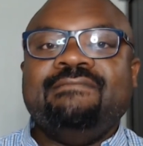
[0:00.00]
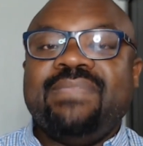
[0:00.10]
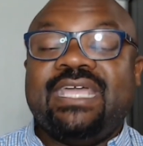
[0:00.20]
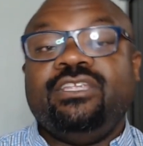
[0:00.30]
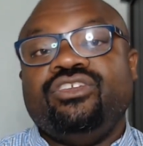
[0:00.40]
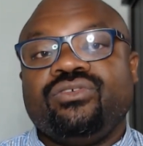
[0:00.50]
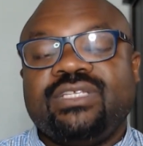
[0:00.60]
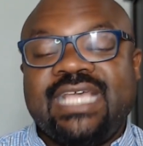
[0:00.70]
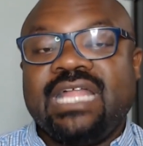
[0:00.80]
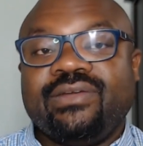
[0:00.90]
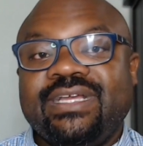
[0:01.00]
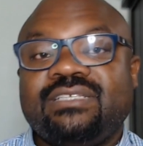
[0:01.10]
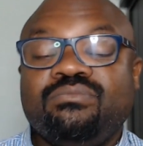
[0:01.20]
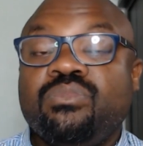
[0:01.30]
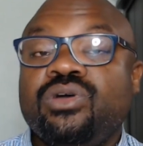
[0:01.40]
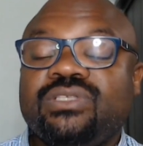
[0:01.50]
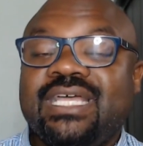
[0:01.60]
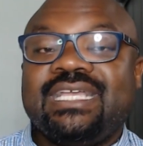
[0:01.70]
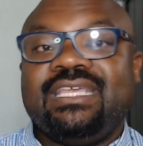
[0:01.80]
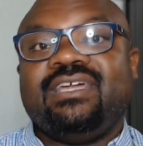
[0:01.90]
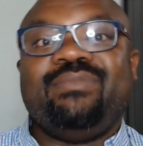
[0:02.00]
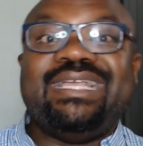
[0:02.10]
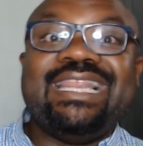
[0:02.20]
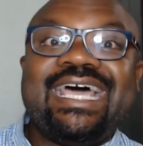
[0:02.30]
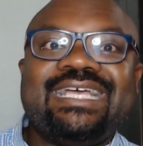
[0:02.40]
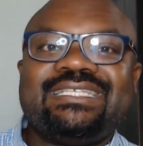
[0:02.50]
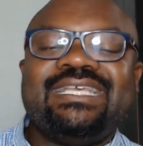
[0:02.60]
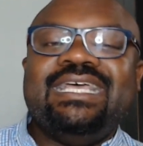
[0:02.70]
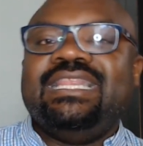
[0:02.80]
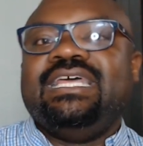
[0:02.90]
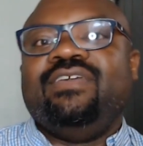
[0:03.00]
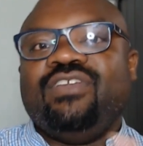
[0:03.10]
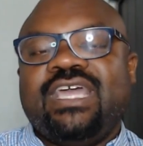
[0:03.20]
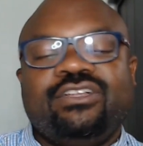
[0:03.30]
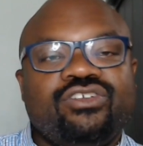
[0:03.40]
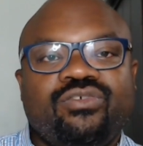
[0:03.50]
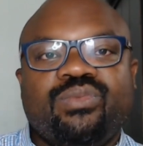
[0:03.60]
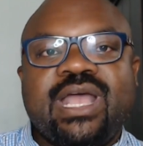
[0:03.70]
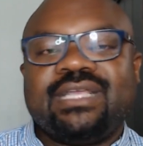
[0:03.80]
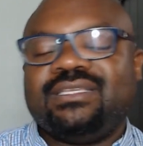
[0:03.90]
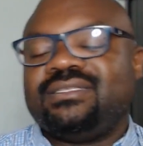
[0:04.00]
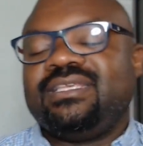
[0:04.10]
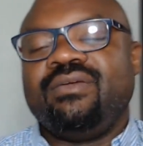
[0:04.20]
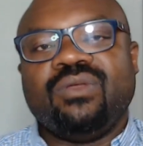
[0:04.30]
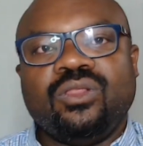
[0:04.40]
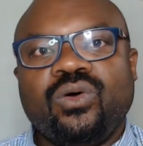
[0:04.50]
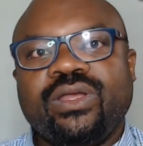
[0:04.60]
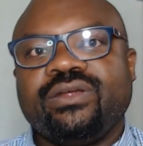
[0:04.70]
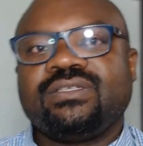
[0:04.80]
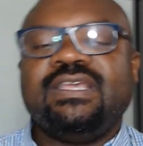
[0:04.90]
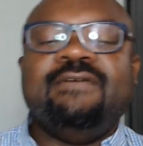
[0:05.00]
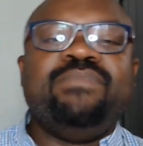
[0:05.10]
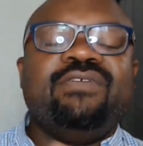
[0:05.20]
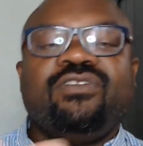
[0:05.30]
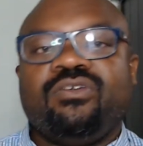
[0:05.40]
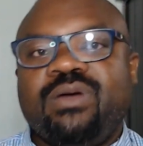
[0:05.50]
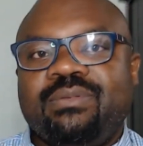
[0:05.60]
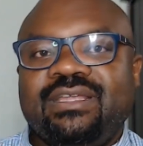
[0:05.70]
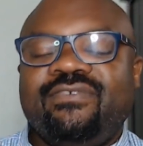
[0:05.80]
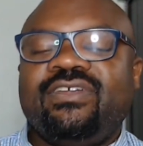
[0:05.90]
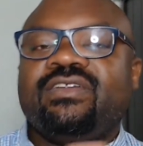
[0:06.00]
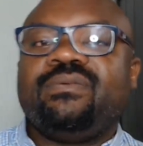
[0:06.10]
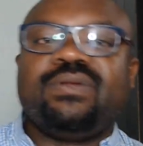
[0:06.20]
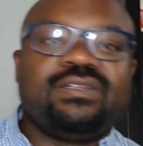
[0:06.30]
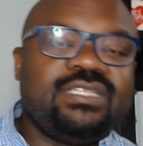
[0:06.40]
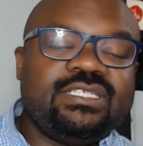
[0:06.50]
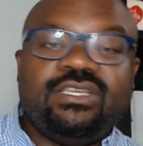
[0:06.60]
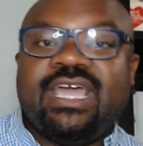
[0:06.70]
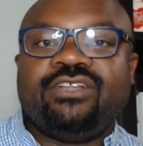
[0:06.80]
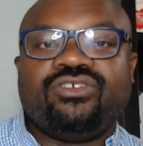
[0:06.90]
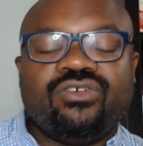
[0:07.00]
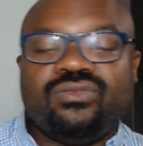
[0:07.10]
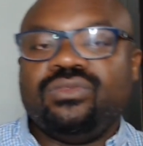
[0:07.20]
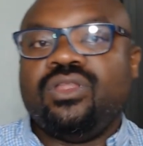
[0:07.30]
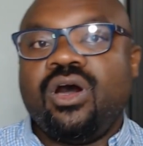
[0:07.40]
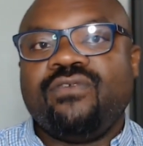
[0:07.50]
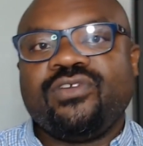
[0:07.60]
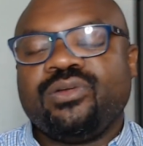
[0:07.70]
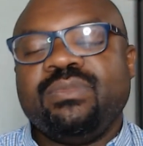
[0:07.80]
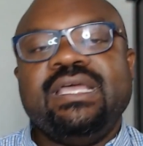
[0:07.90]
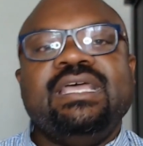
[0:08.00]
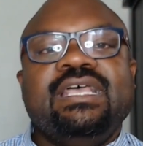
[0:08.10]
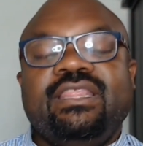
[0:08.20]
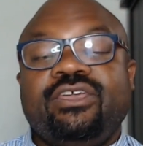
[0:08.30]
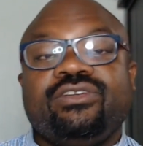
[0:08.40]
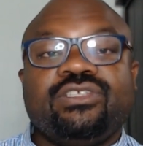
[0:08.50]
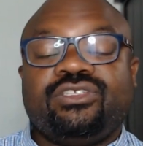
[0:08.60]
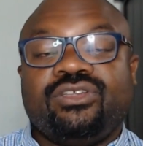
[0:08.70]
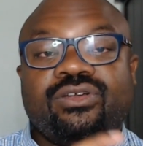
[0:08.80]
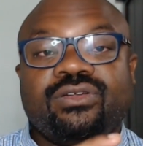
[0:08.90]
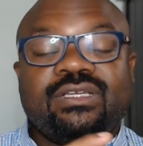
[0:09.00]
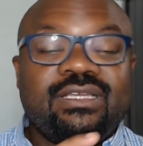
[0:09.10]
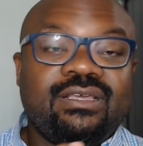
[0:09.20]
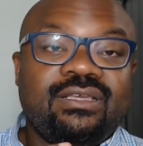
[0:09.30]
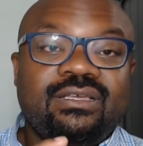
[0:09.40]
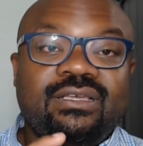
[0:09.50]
and your salary is most likely going to be less than if you had your own practice. Same with lawyers if you're a public defender versus you had your own law firm, there's a certain